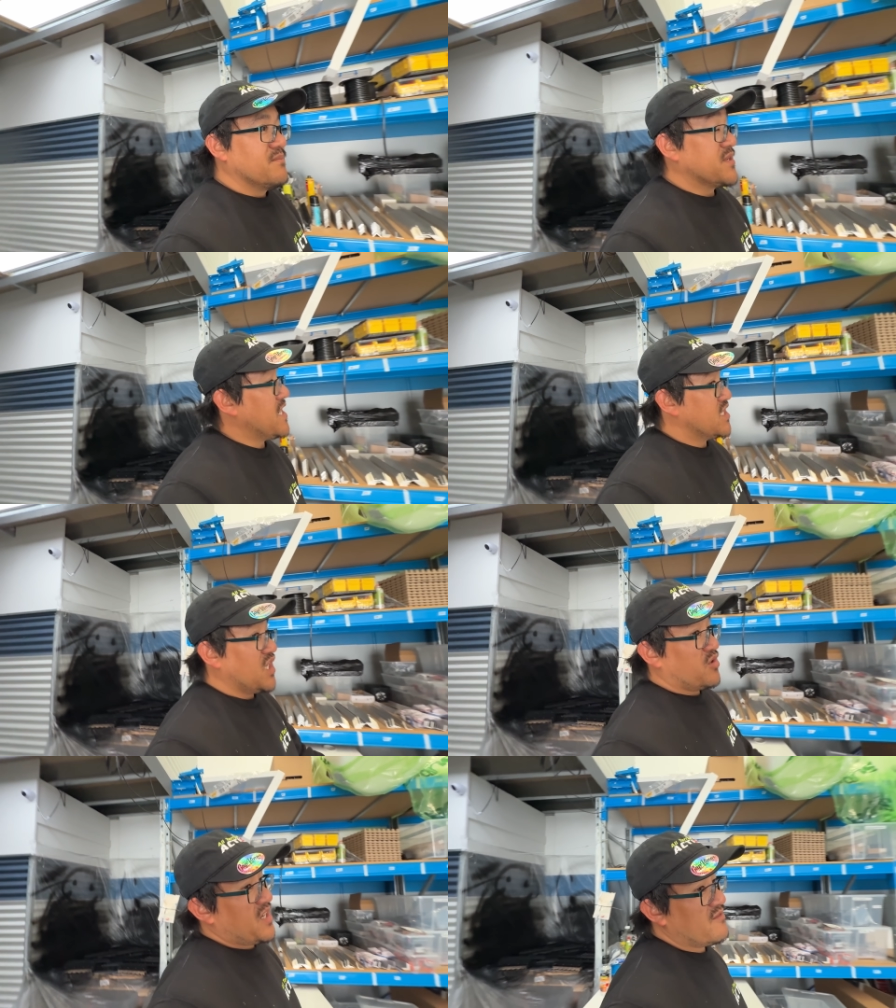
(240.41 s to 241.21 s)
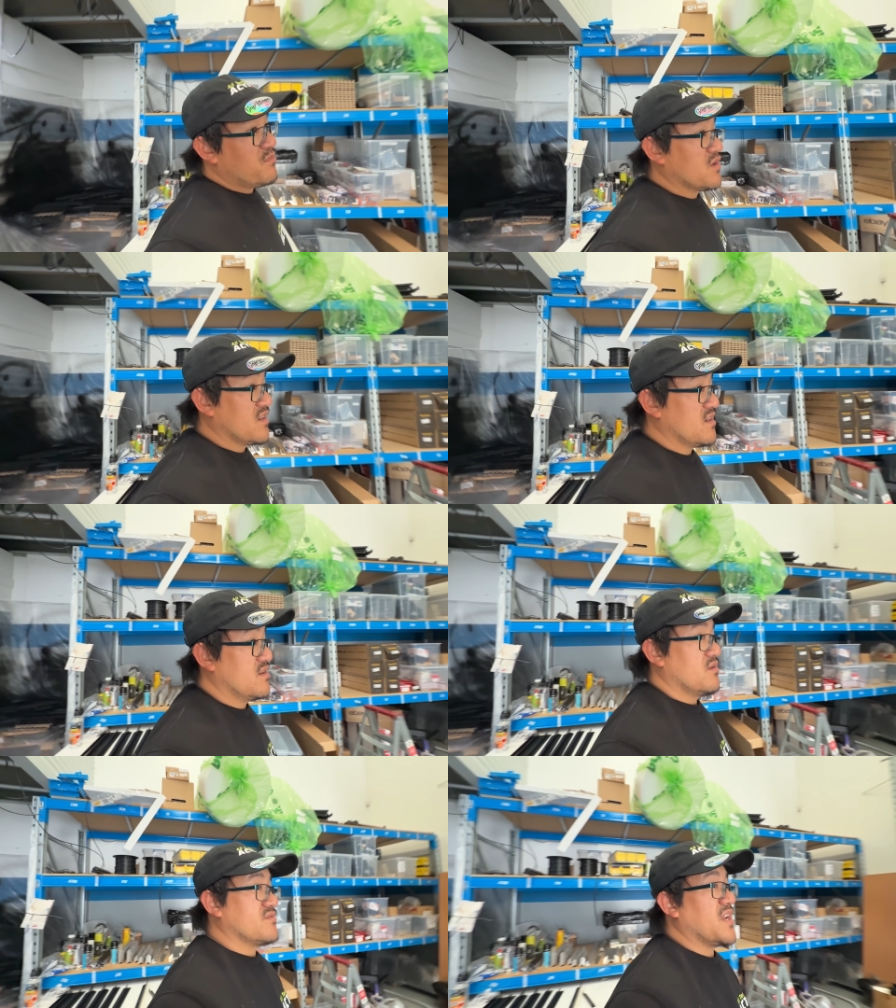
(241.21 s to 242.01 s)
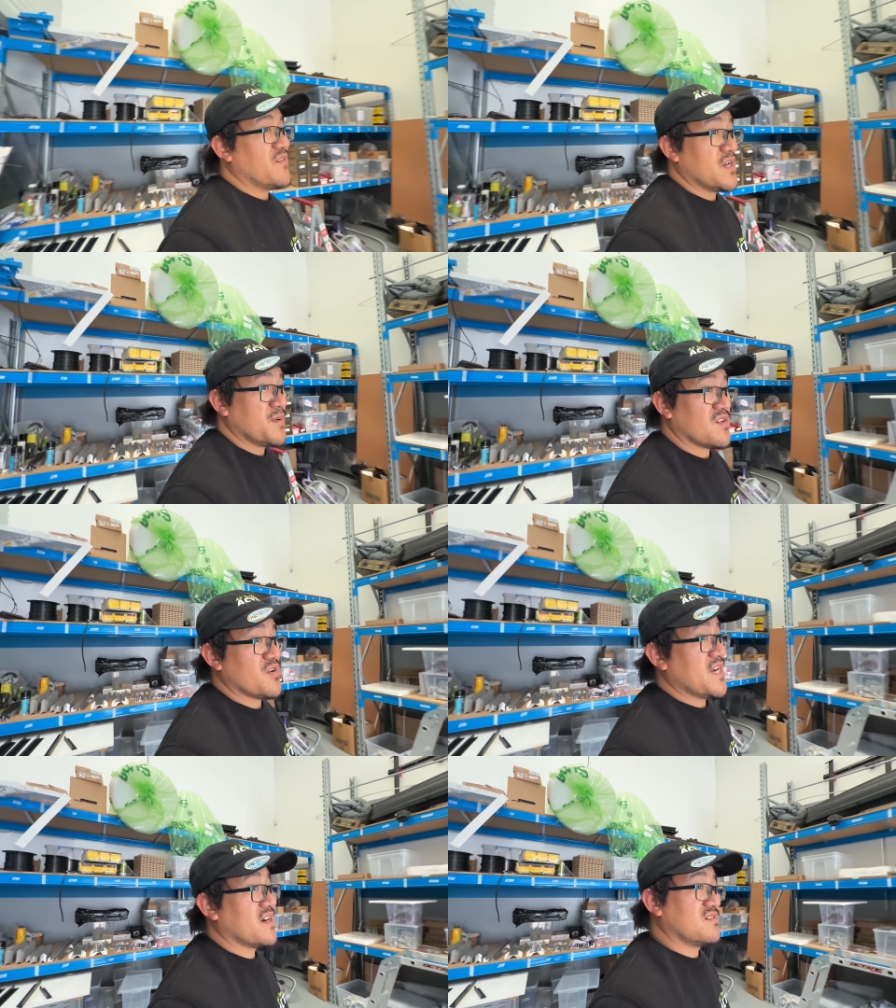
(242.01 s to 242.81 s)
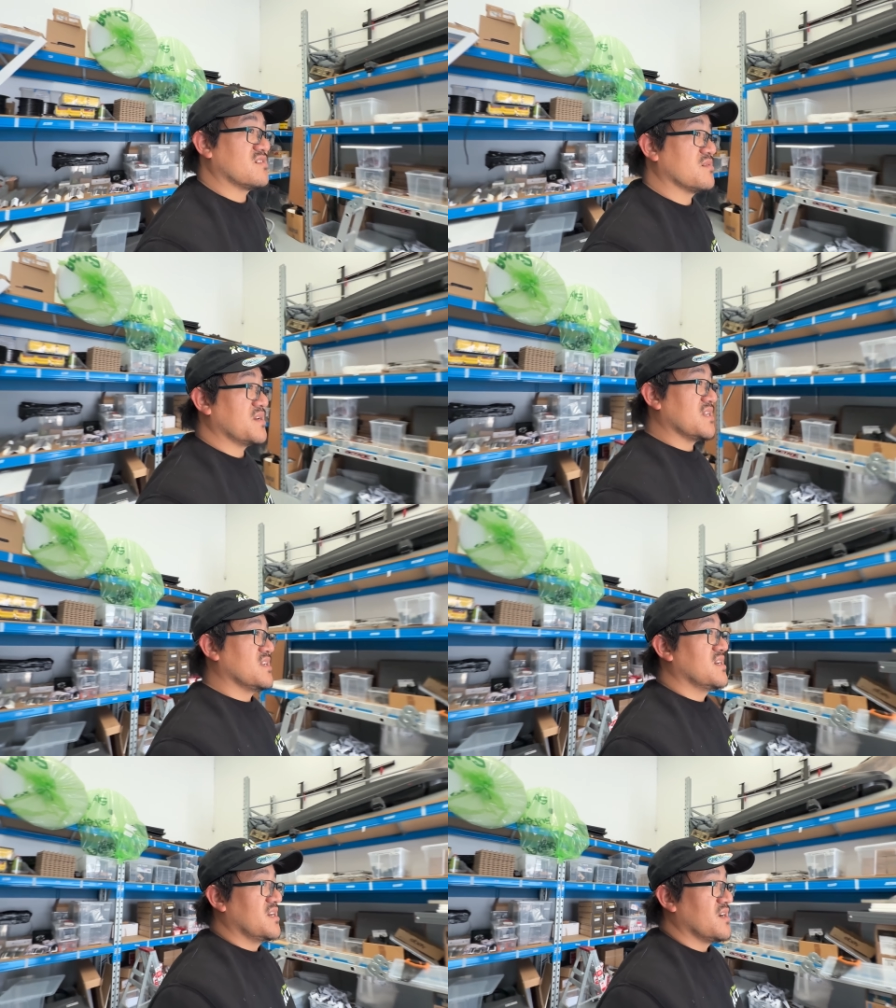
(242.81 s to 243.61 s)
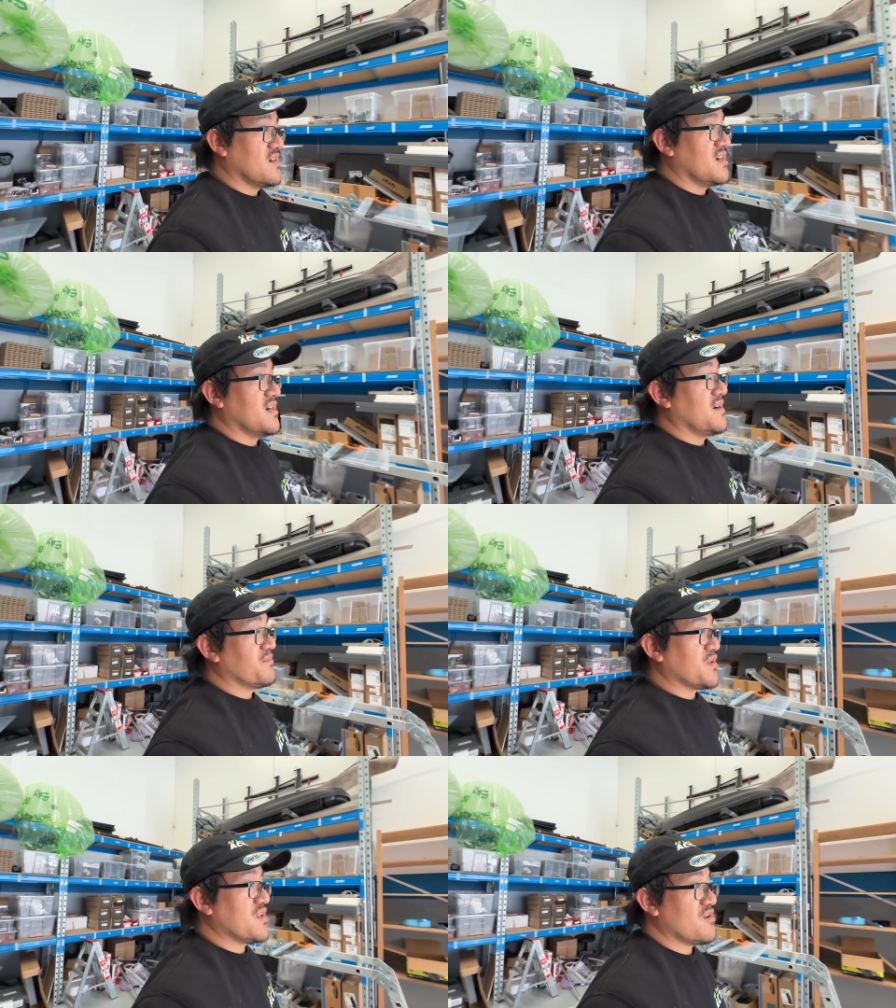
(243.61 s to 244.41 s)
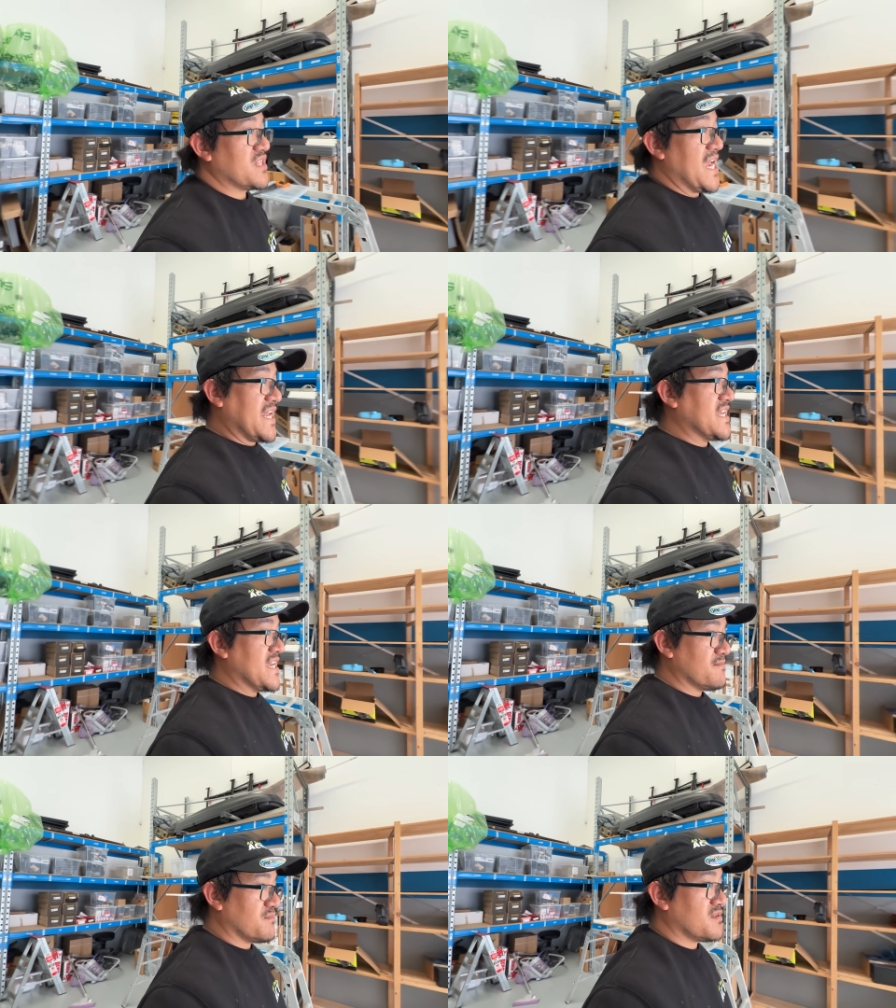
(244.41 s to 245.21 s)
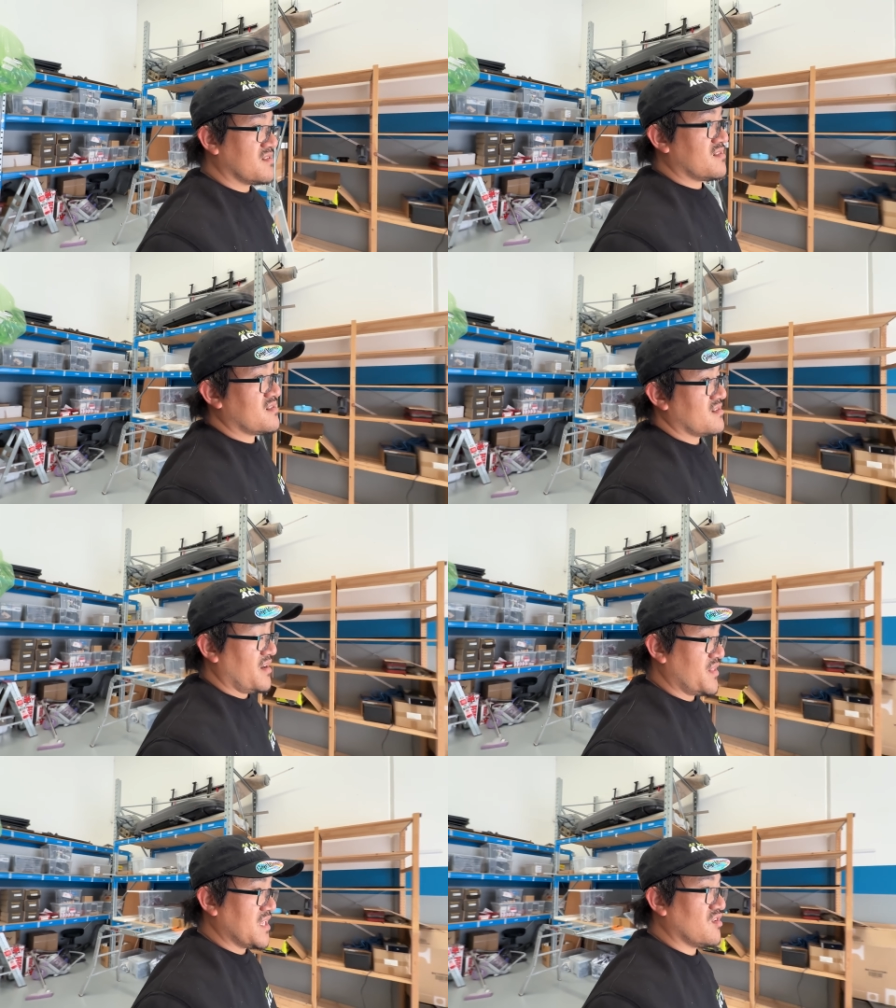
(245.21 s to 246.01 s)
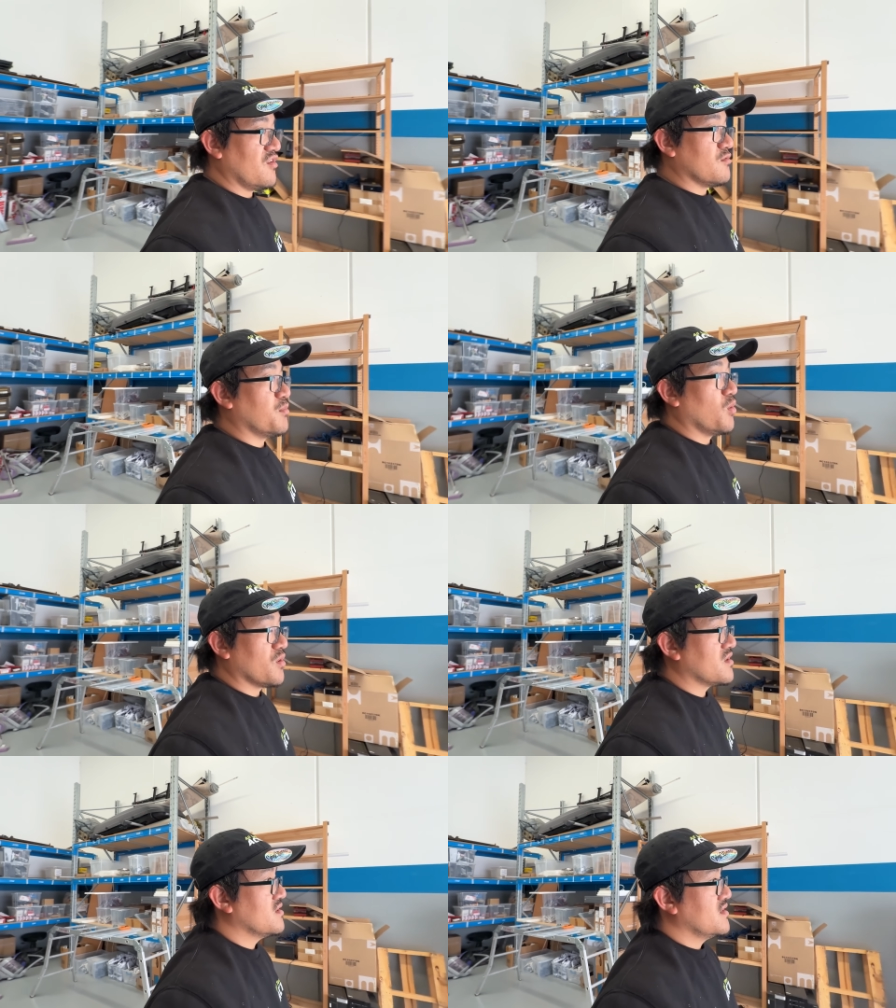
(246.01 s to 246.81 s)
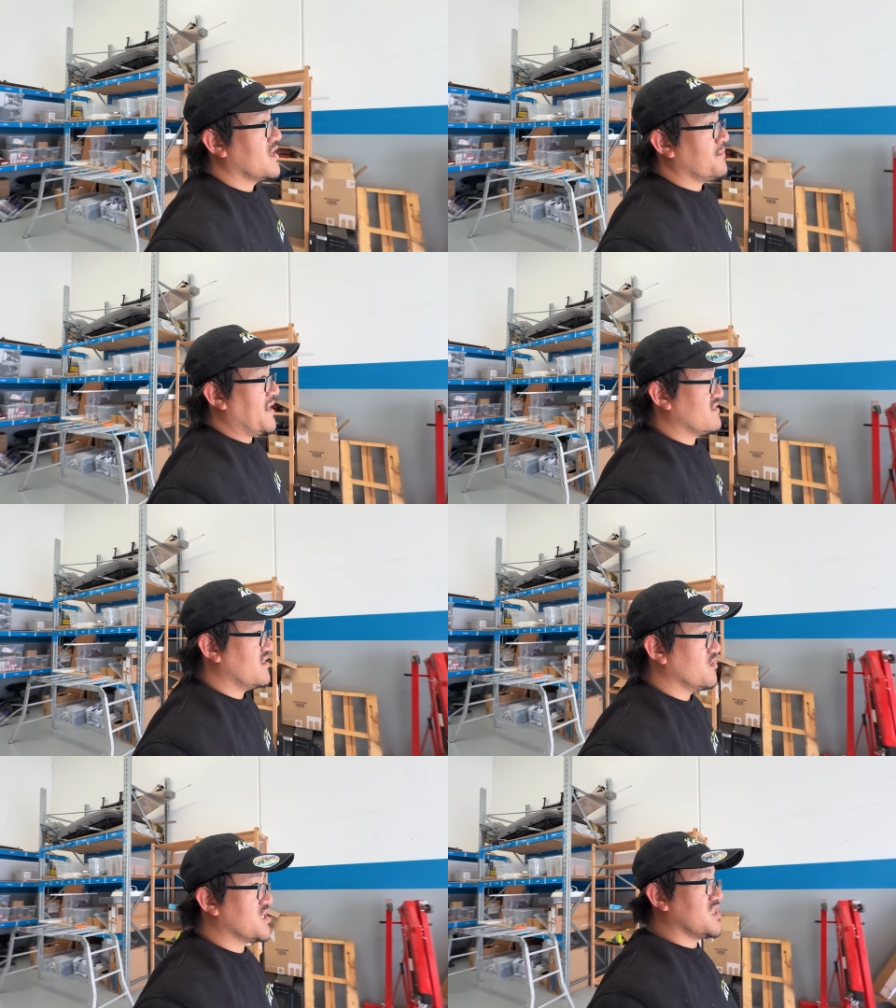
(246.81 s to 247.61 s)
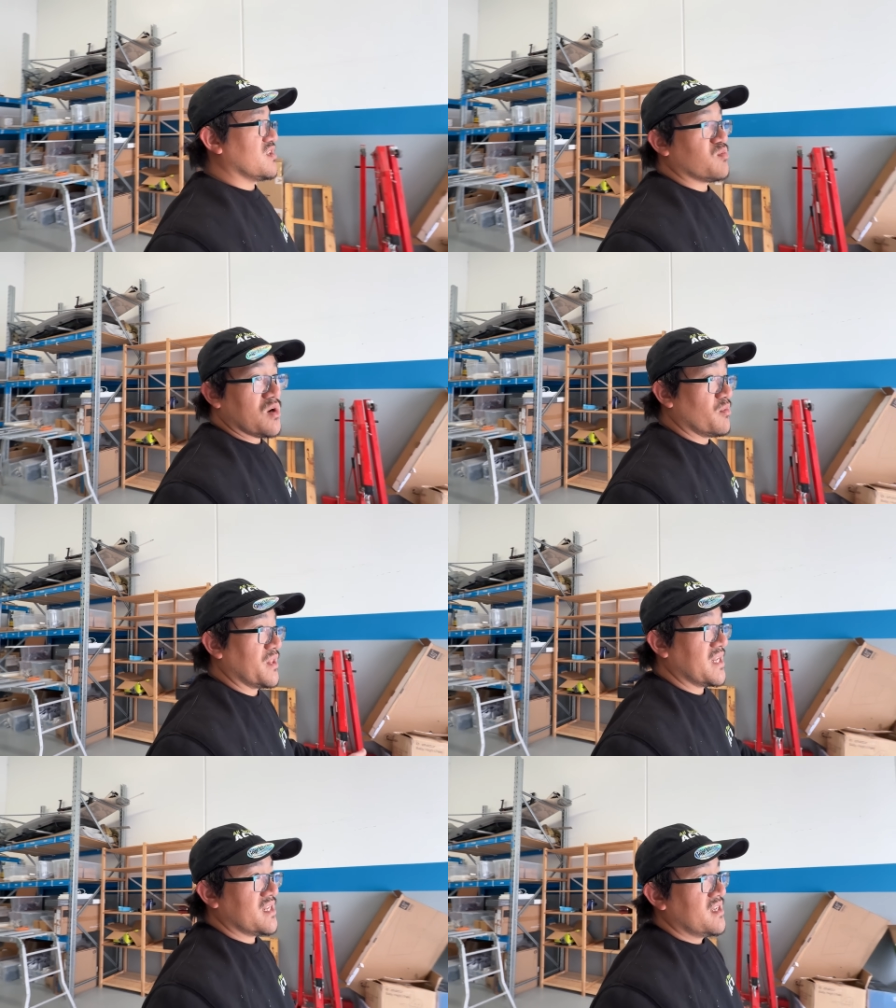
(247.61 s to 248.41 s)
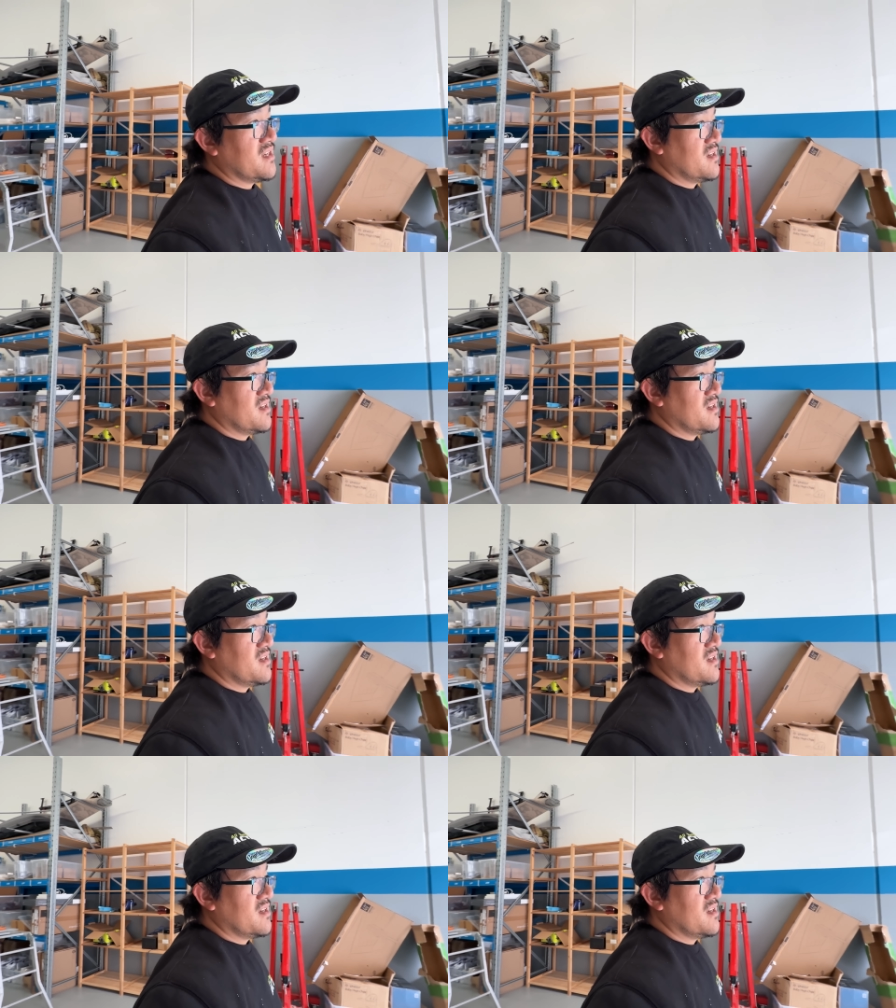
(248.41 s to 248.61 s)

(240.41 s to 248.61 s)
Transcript: Potentially, I could even put a TVMS red arc system in, because um, they're only 80 amps, I think, total board capacity, which is well within.